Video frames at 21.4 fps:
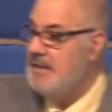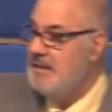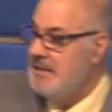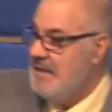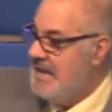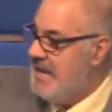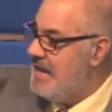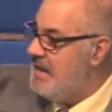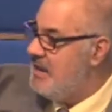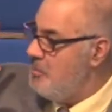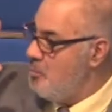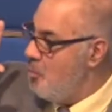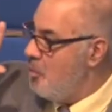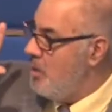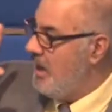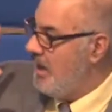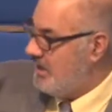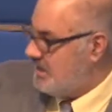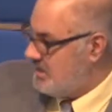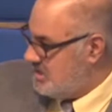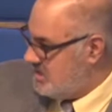
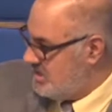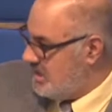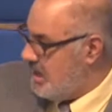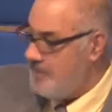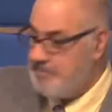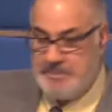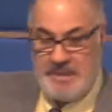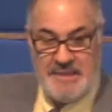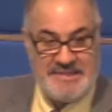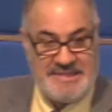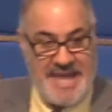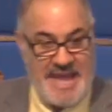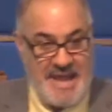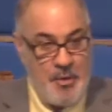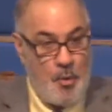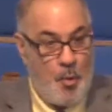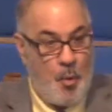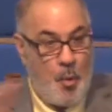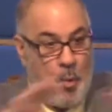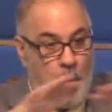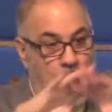he accepted
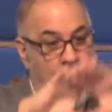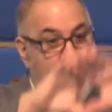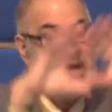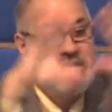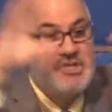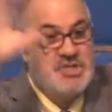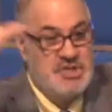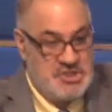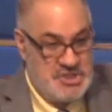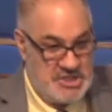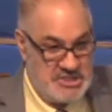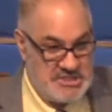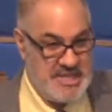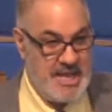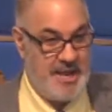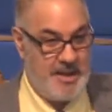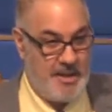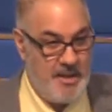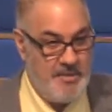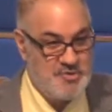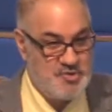that righteousness
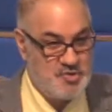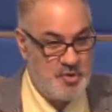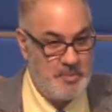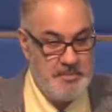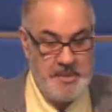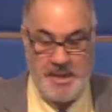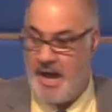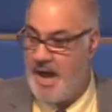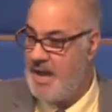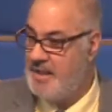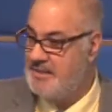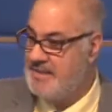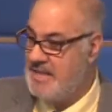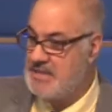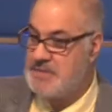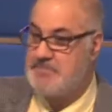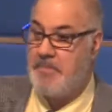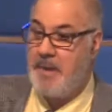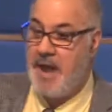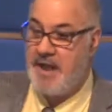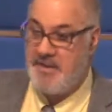that comes from God
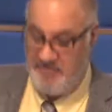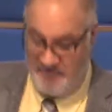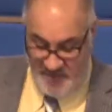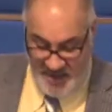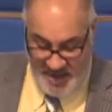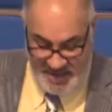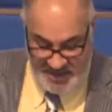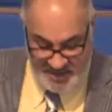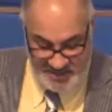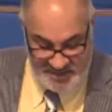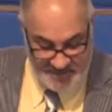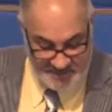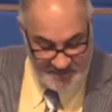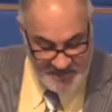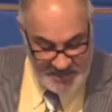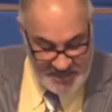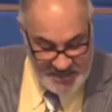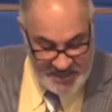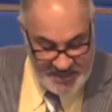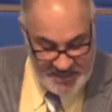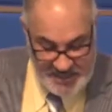that's by faith.
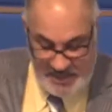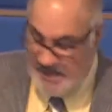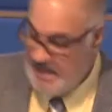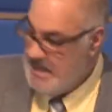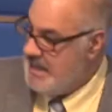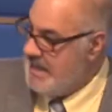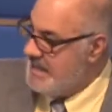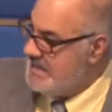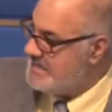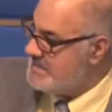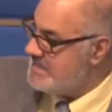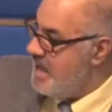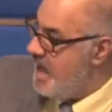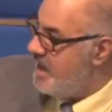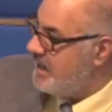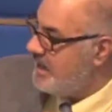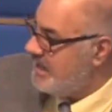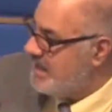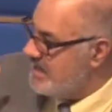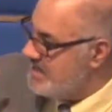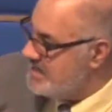He's
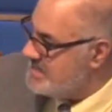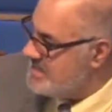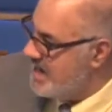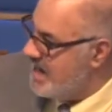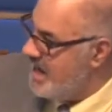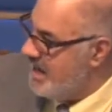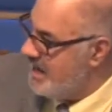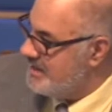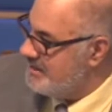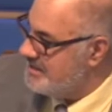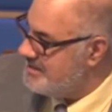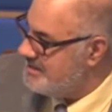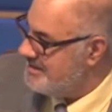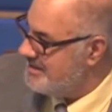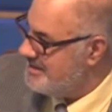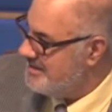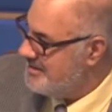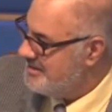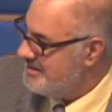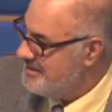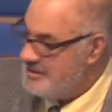not content
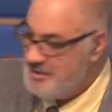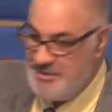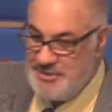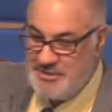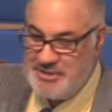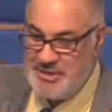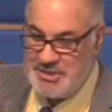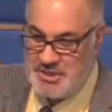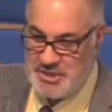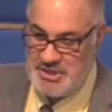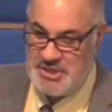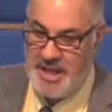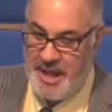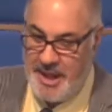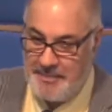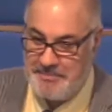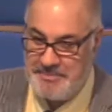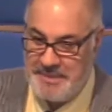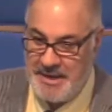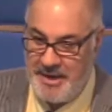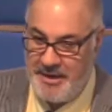to
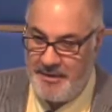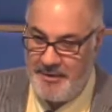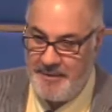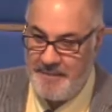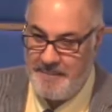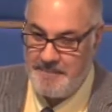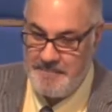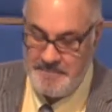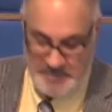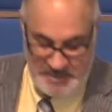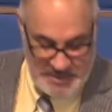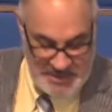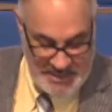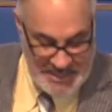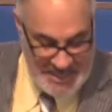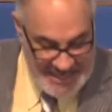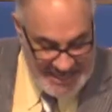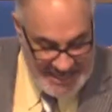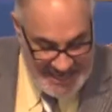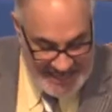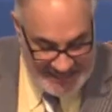stop there.
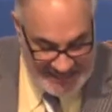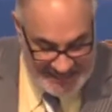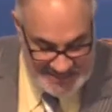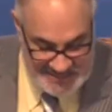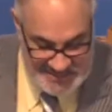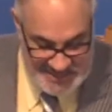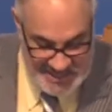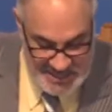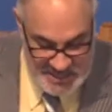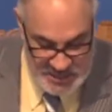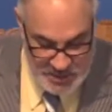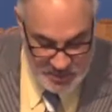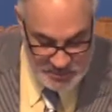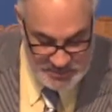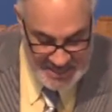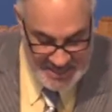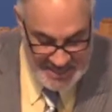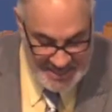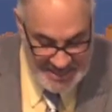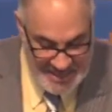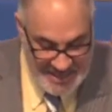He
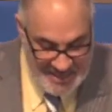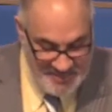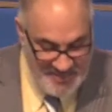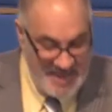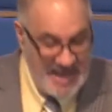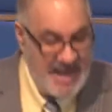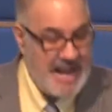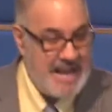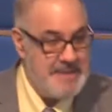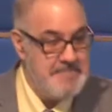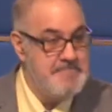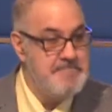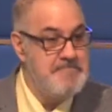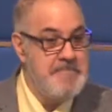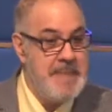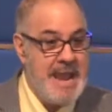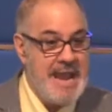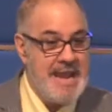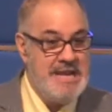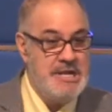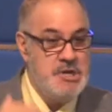continues, that I
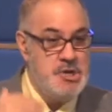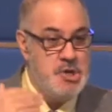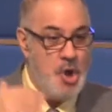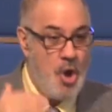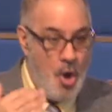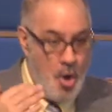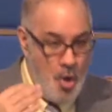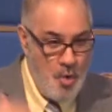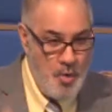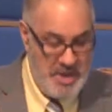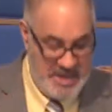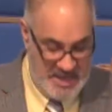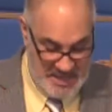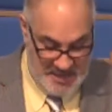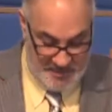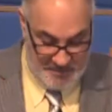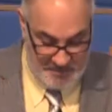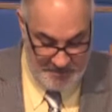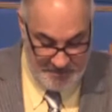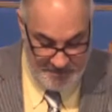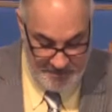may know
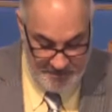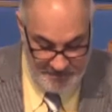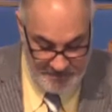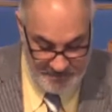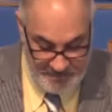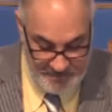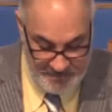him.